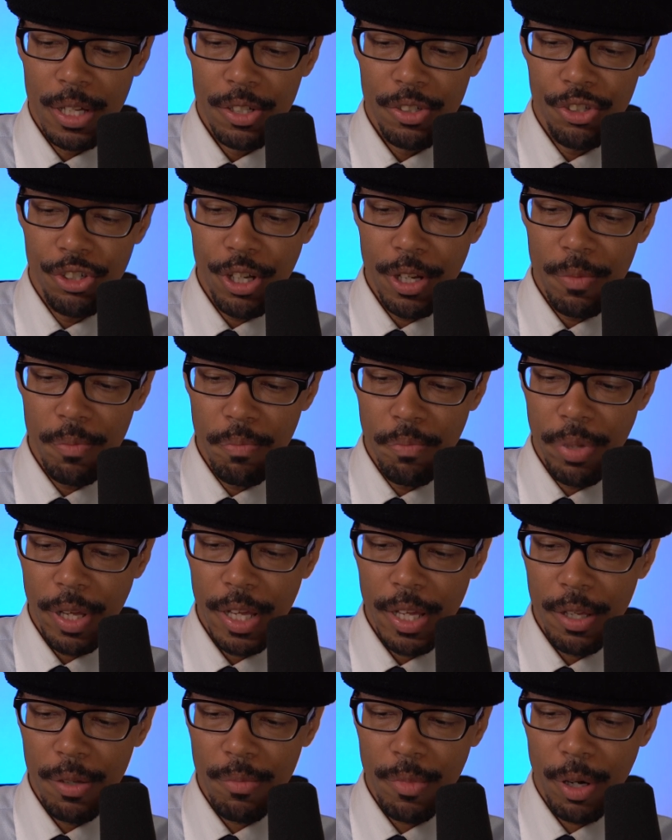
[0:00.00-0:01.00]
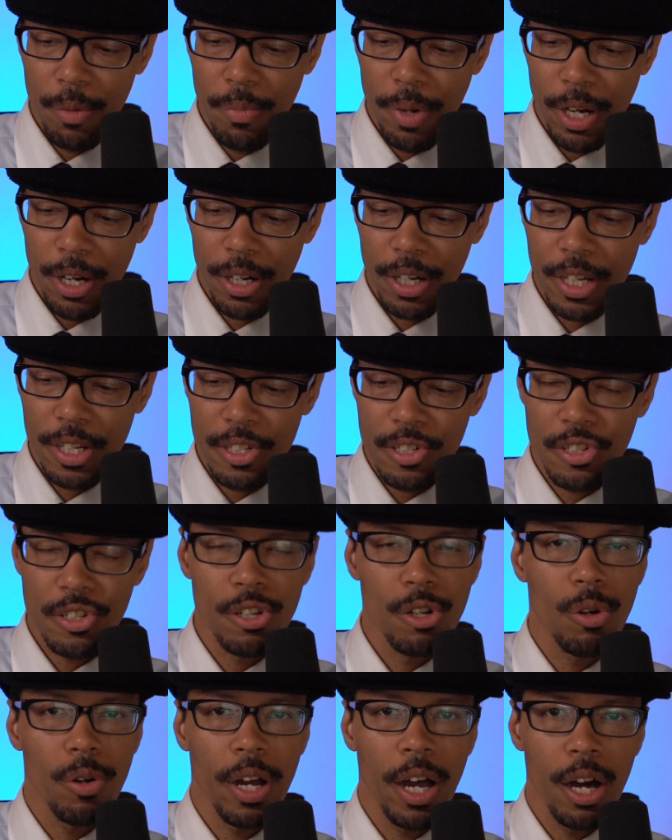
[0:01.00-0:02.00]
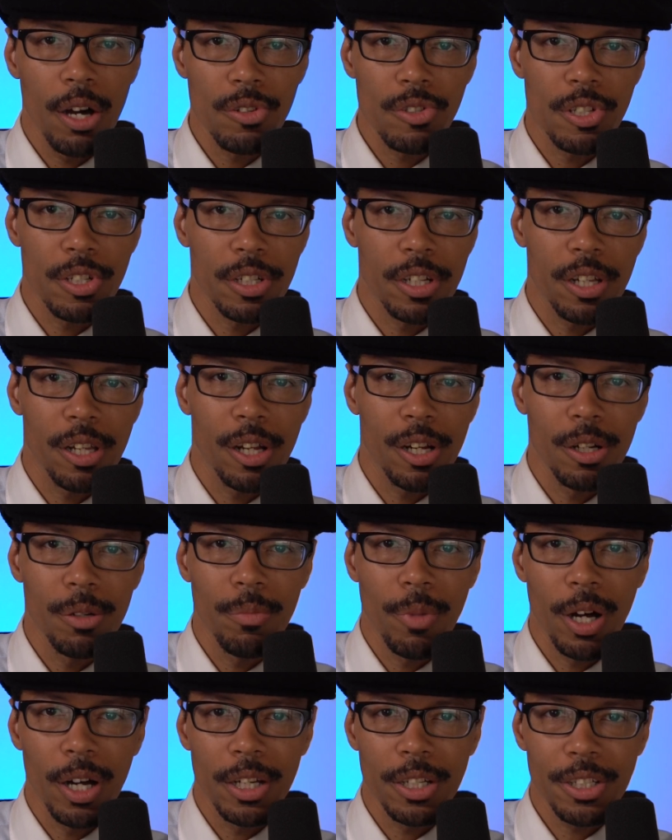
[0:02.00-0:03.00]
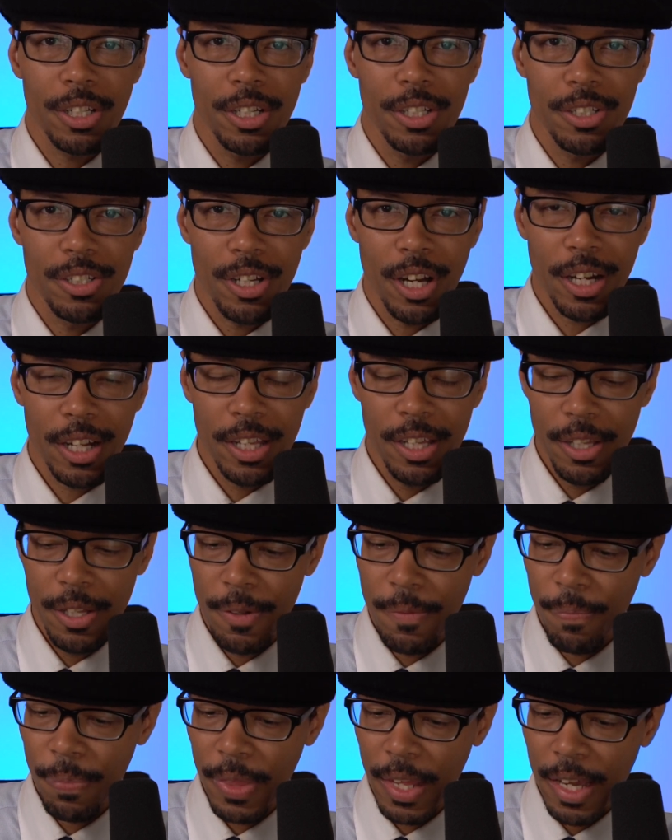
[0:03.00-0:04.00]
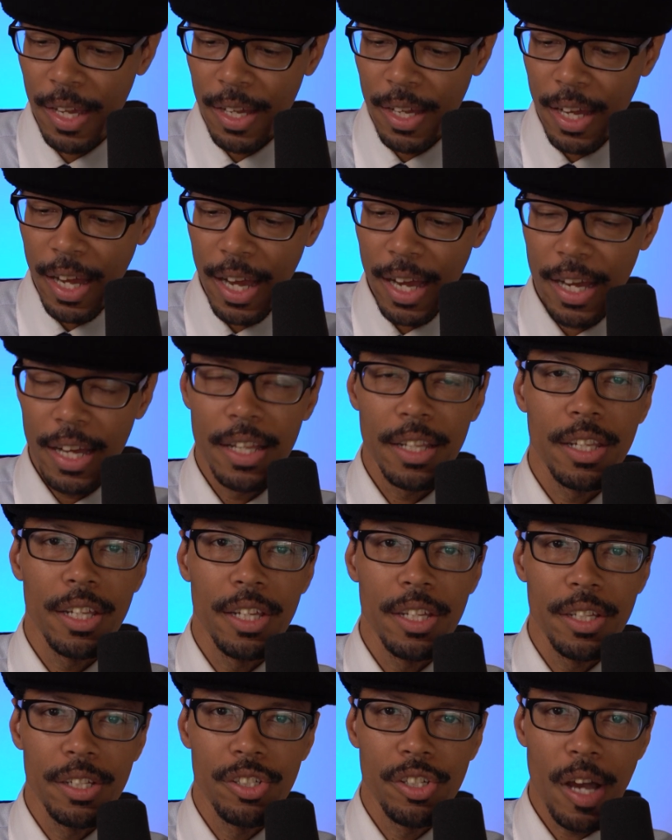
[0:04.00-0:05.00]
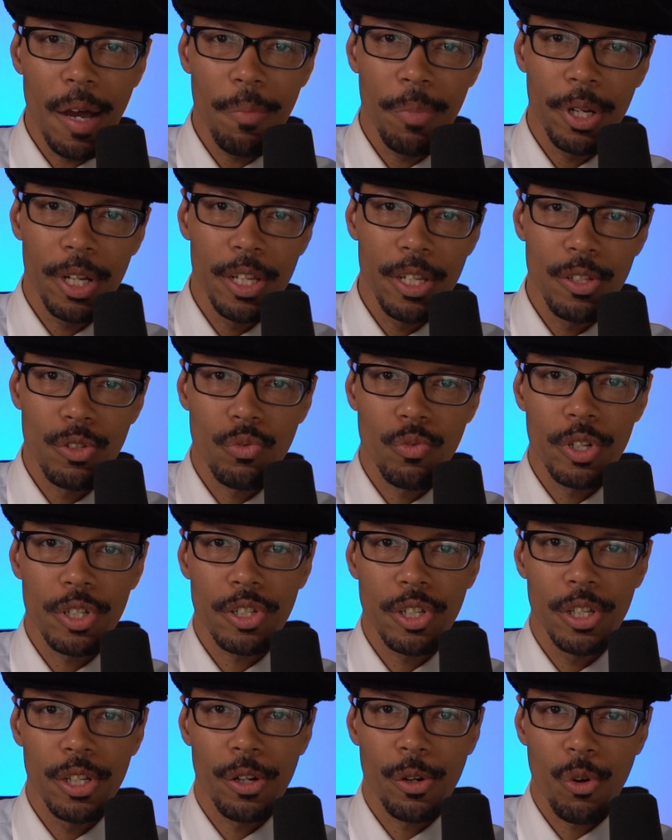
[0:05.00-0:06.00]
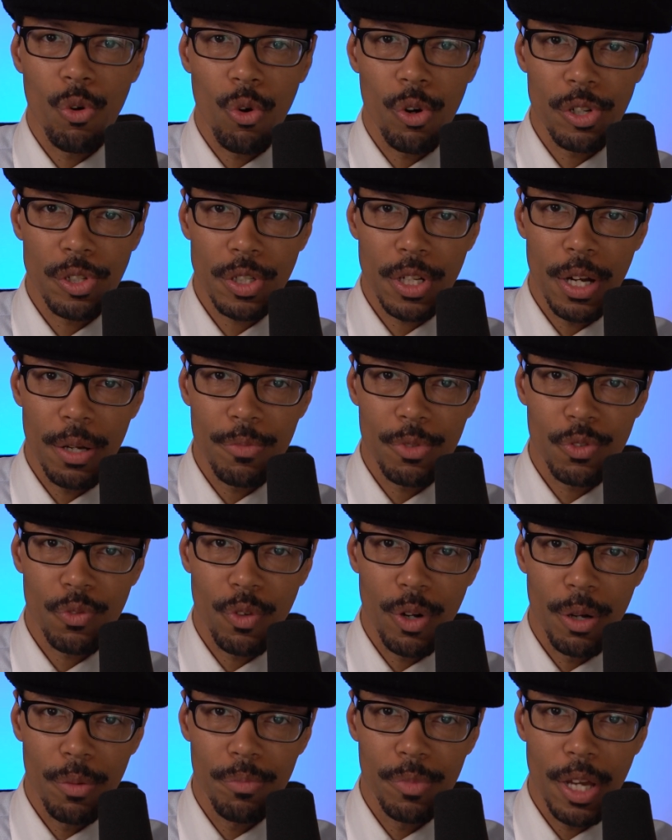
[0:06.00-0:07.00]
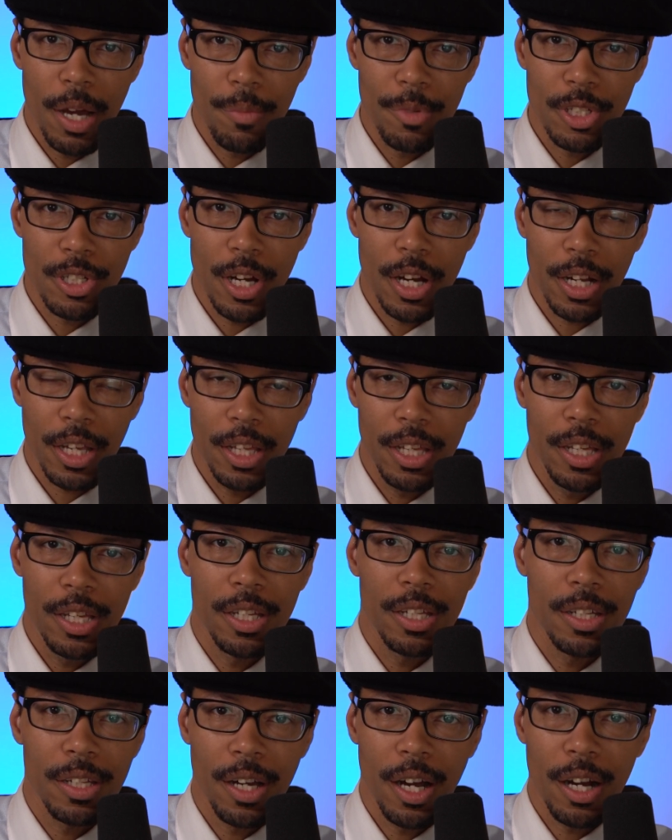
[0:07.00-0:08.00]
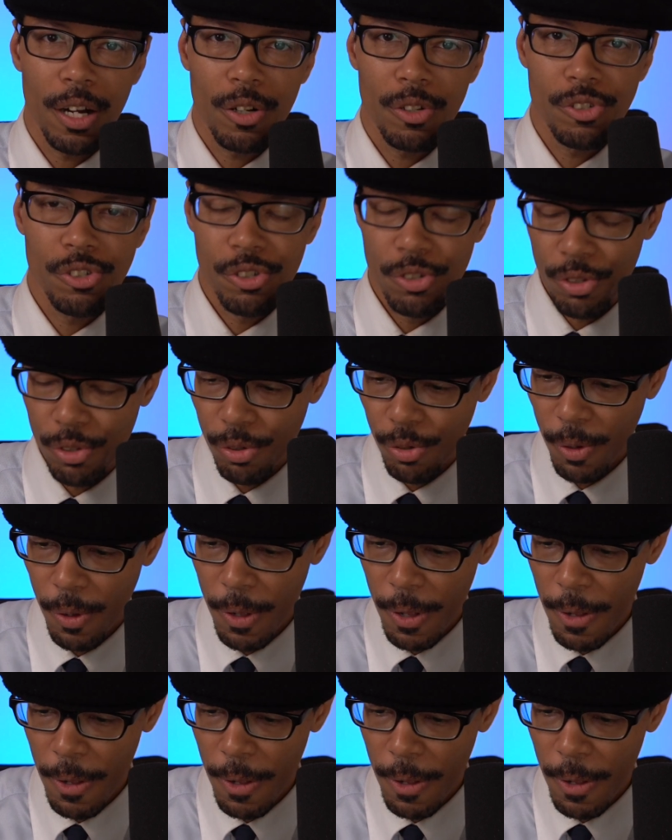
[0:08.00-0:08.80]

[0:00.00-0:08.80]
Jim Beam American Stillhouse in Claremont, Kentucky. And the Japanese whiskey, of course, comes from Yamazaki and Hakushu.